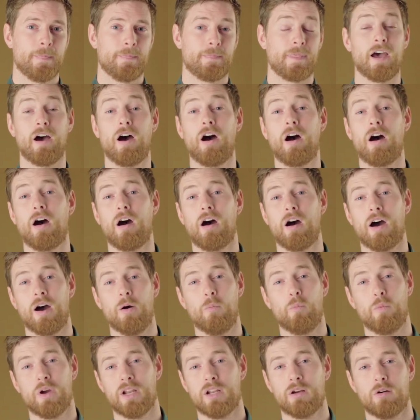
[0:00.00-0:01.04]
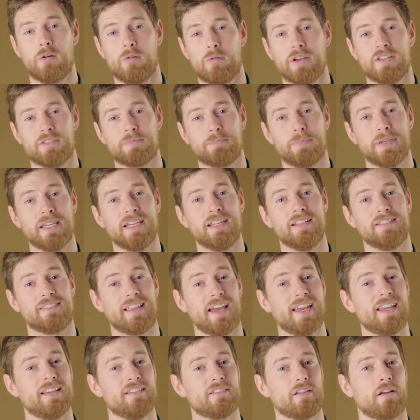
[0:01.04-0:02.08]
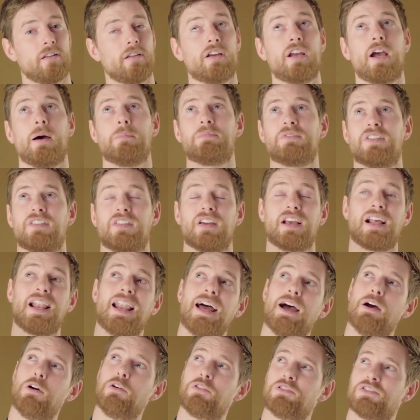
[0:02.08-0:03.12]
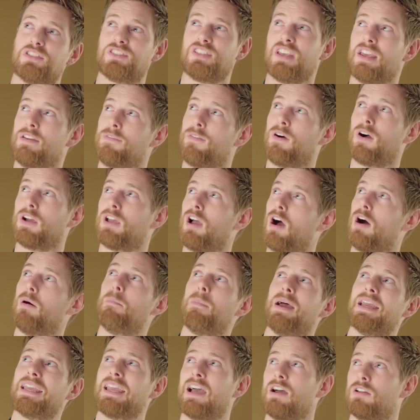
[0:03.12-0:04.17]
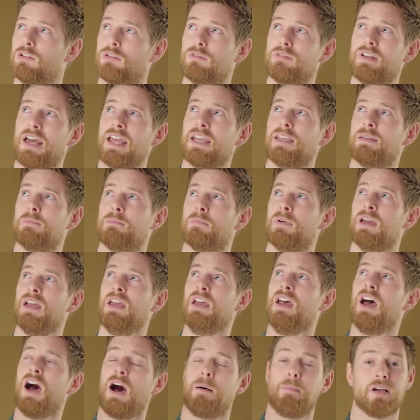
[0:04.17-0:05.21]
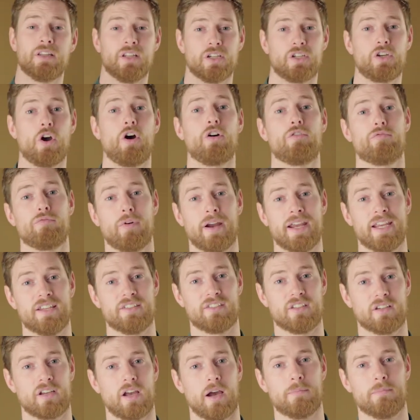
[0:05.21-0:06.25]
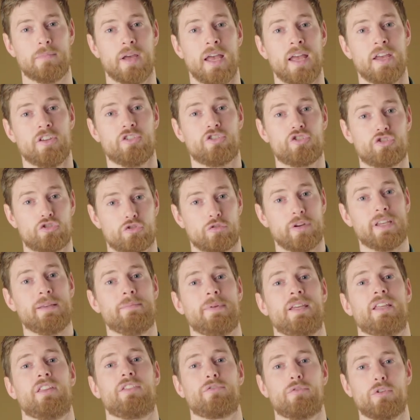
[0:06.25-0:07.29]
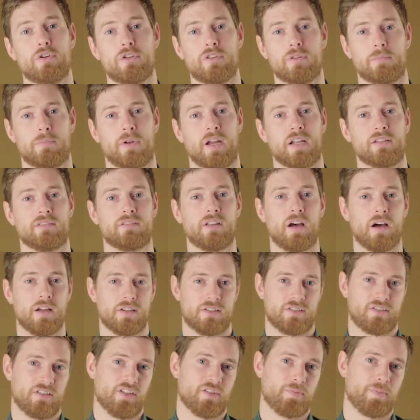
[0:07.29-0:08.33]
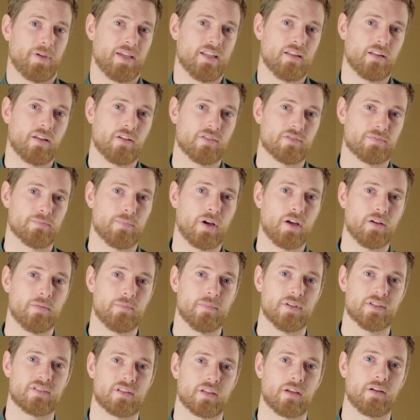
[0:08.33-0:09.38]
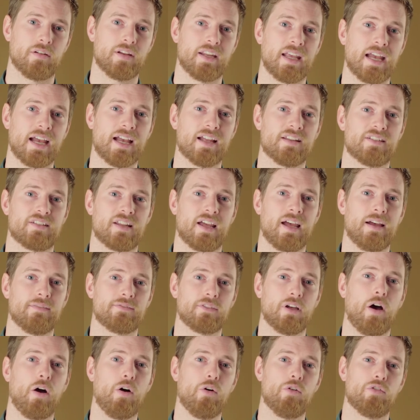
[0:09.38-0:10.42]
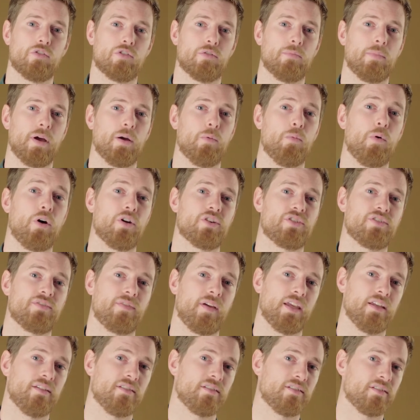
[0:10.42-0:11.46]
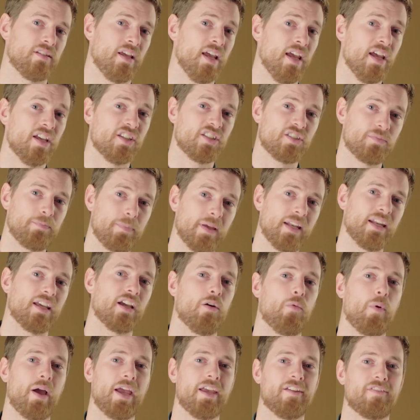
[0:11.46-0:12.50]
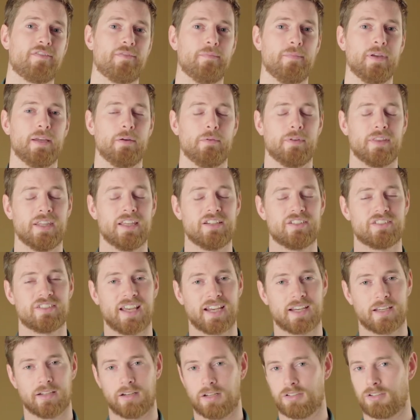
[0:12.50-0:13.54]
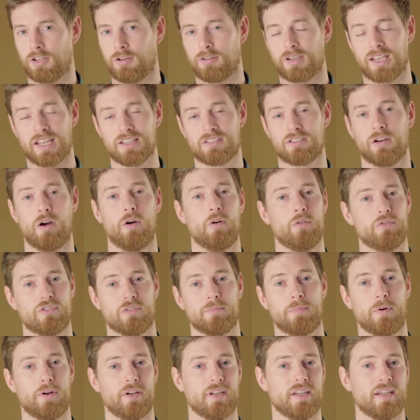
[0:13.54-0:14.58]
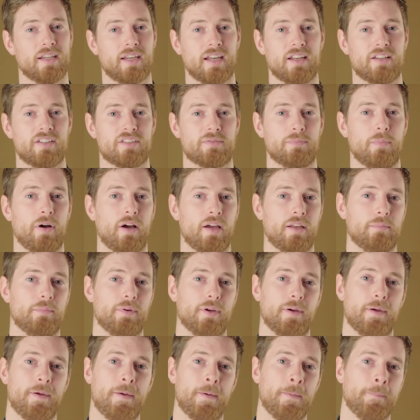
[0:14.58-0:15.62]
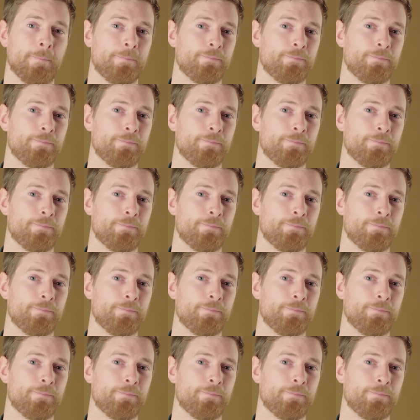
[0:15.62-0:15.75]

There are and will always be days I look up to the clouds to see if I can't make out your name among the god rays that come streaming through them like dancers. But in those moments, the only hands I have to hold are on my watch face, spinning away from me with each second I don't get to hold your body against mine. But